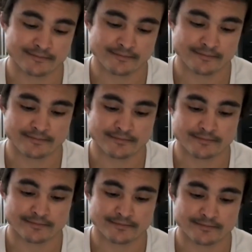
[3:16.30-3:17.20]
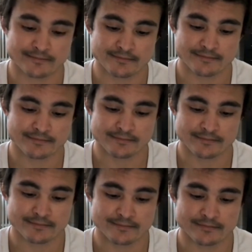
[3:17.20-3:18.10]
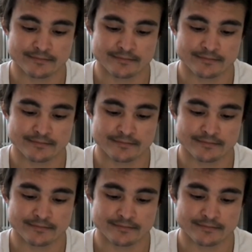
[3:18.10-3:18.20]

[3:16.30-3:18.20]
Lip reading: [no speech]